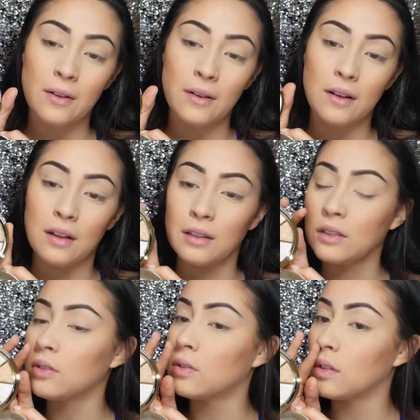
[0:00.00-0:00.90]
a
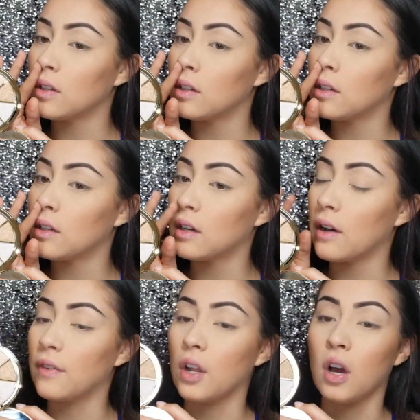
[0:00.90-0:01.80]
little of
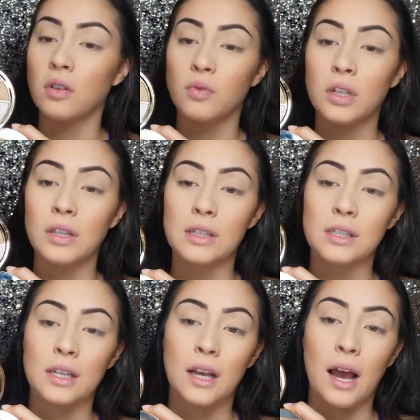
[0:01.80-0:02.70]
an
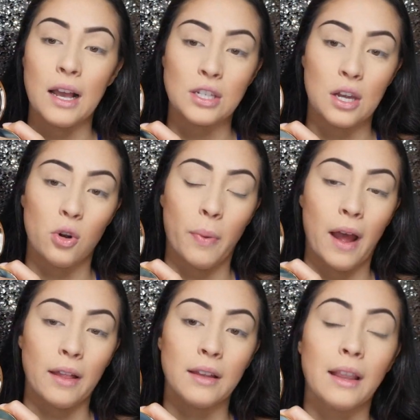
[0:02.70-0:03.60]
unrealistic eyeshadow
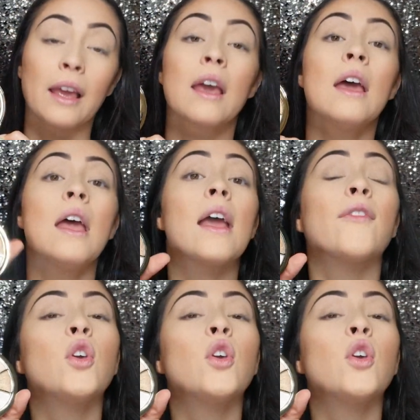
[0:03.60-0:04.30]
palette. Like, if you